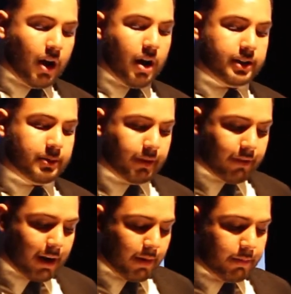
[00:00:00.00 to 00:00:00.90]
hard to
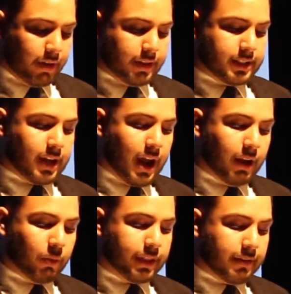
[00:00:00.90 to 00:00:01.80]
provide my brothers and
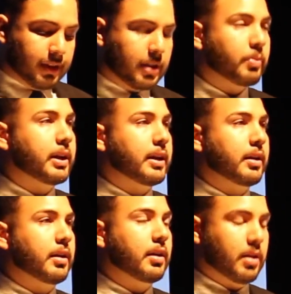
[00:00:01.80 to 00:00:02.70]
I with everything we needed.